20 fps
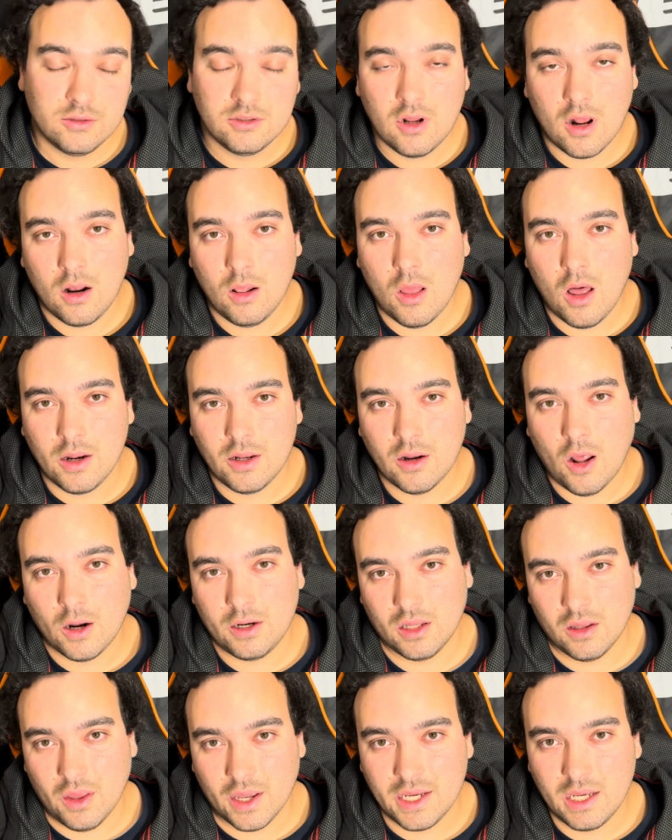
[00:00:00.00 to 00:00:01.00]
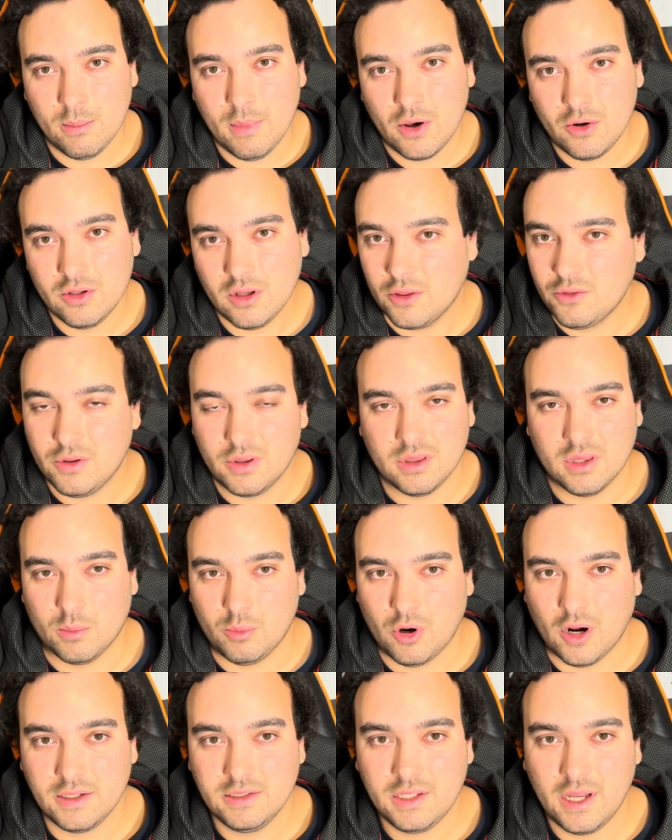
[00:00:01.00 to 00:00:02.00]
not a lot not to like about it other than the
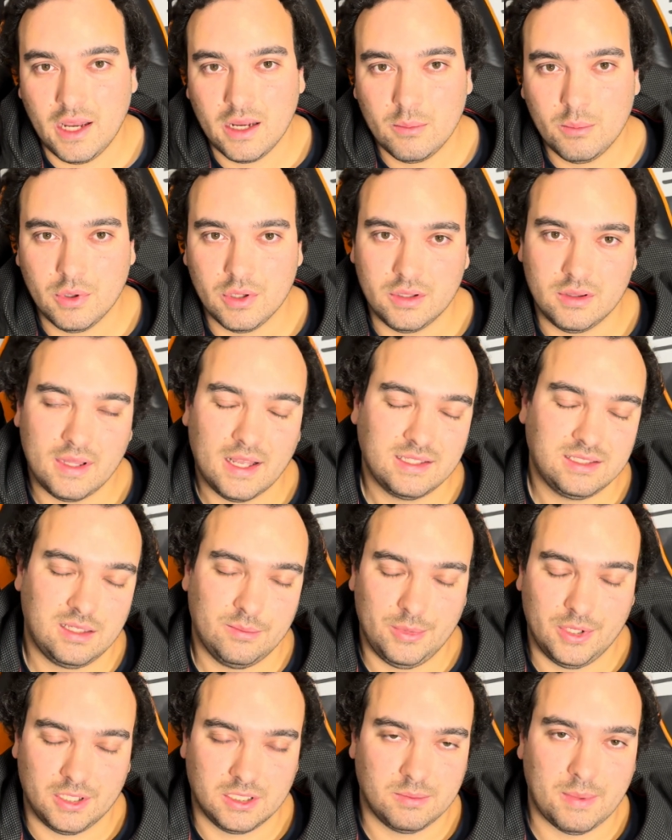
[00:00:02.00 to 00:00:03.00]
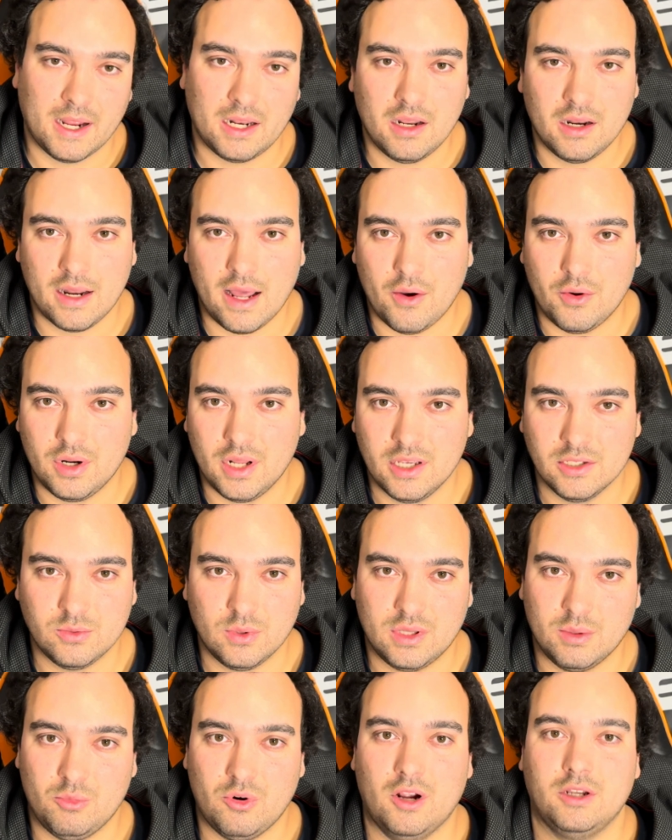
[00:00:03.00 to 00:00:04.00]
price tag, but that's to be expected nowadays
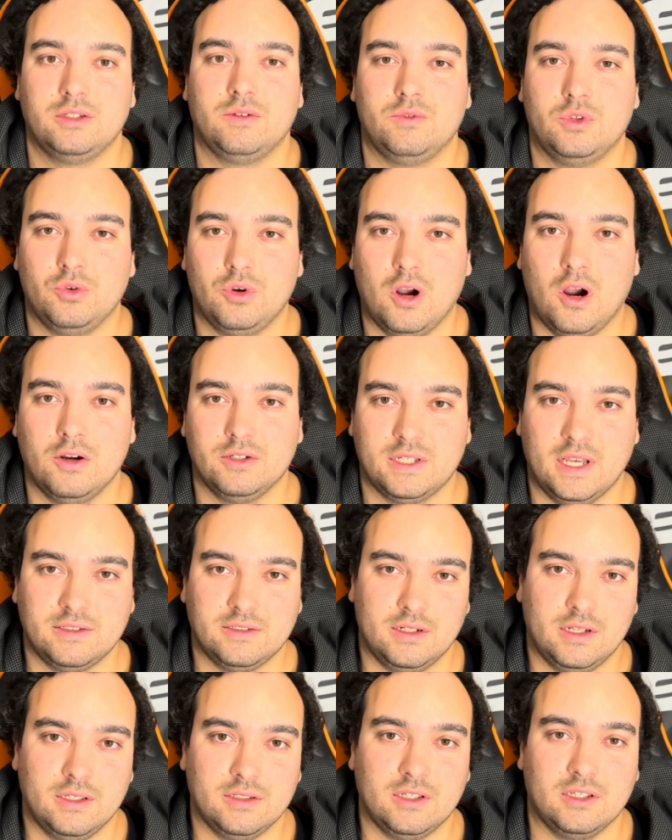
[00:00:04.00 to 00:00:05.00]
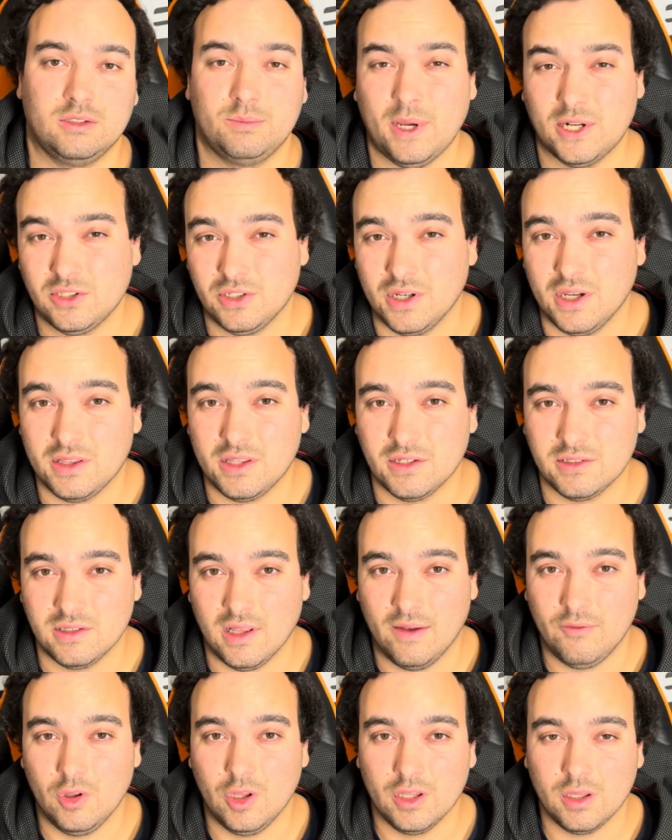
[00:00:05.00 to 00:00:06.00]
with the price of new cars as it is, especially at this
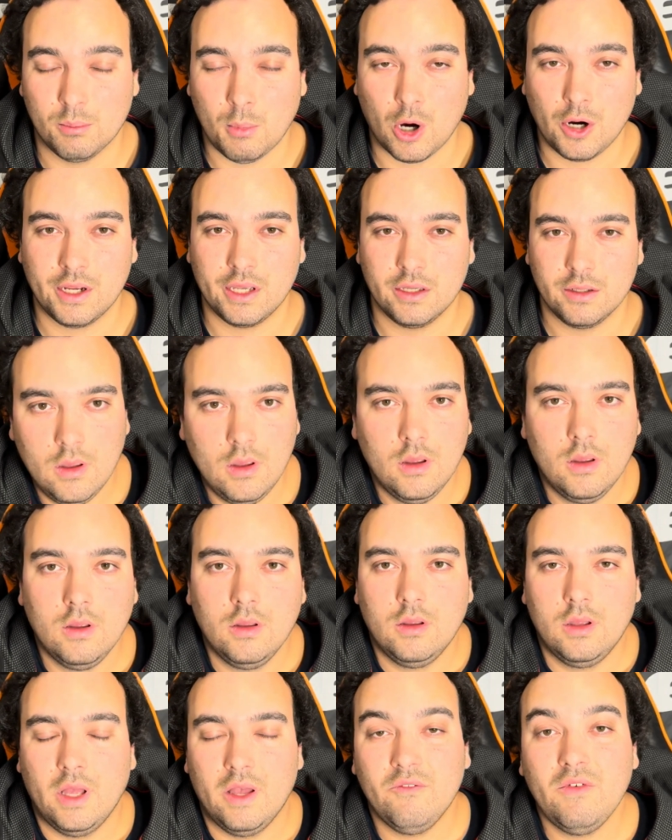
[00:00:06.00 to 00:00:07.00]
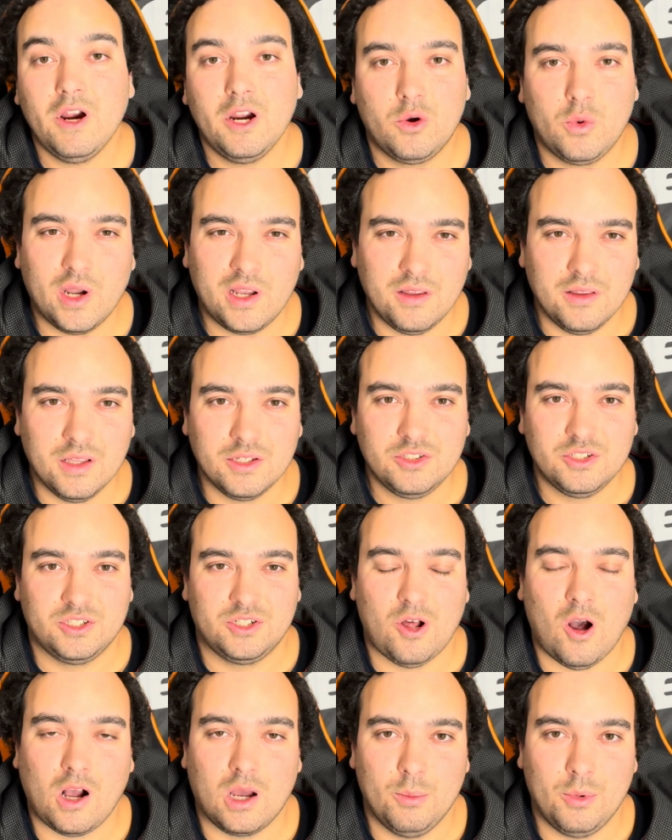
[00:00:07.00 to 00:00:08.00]
level of the market. And very quickly, let's just
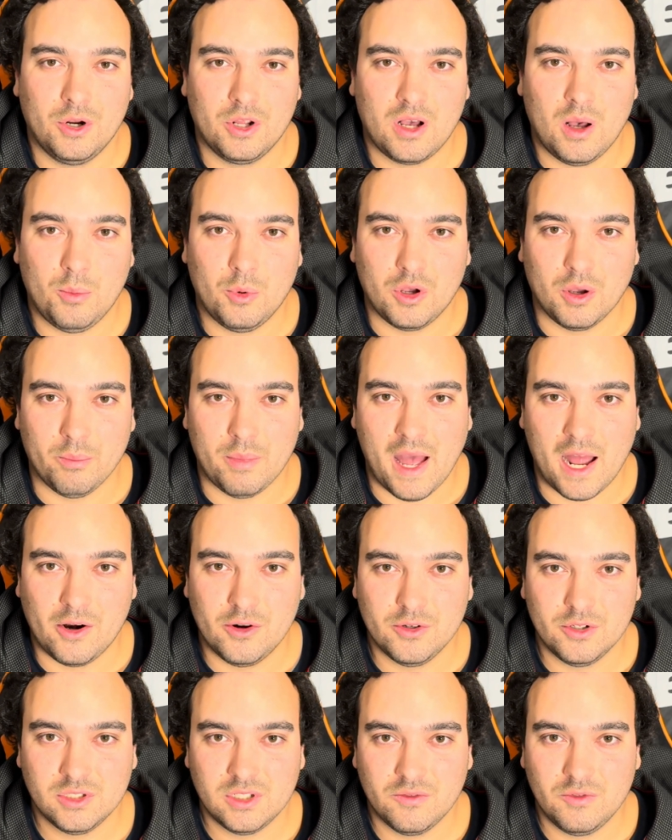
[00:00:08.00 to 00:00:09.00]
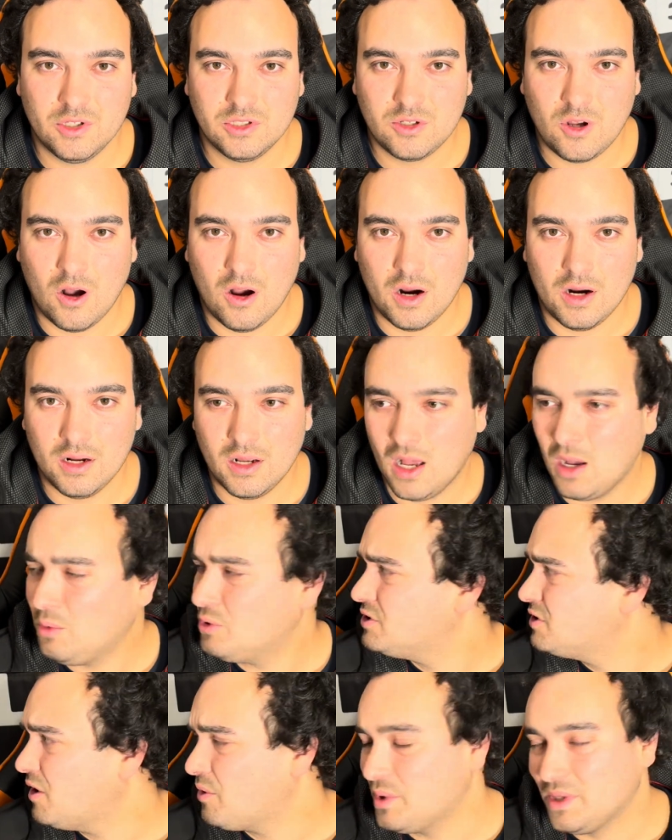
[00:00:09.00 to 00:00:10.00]
talk about a couple competitors of this car. We'll
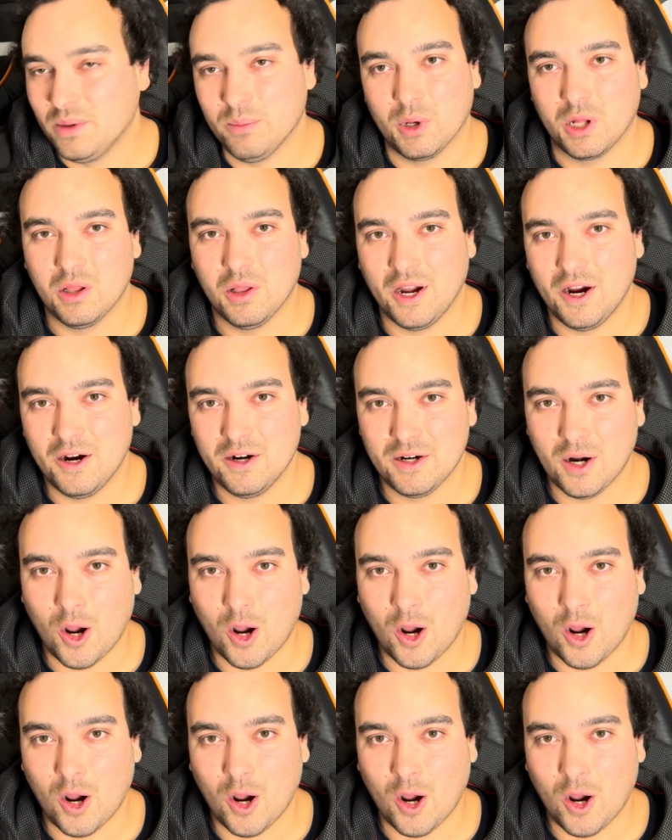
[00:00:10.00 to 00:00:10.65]
start with McLaren